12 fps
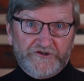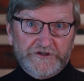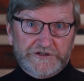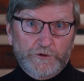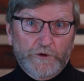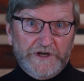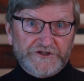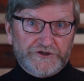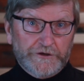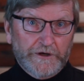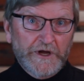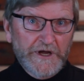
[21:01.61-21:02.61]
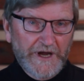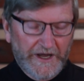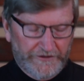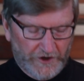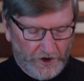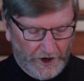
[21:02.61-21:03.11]
situation
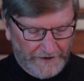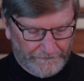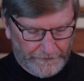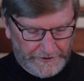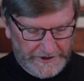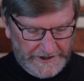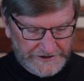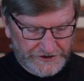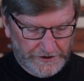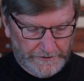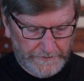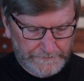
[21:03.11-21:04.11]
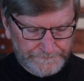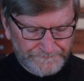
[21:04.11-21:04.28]
and the confrontation.